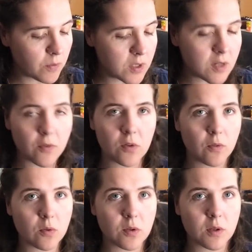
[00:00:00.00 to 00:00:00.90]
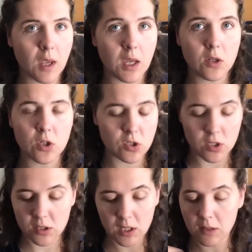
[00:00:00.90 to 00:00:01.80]
The difference, of course, is gauge. It's
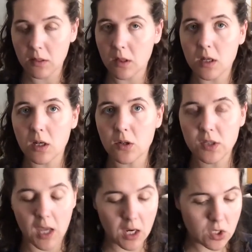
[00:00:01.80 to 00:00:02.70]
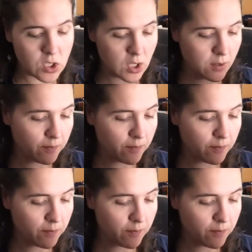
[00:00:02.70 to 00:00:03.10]
just the knitter's gauge.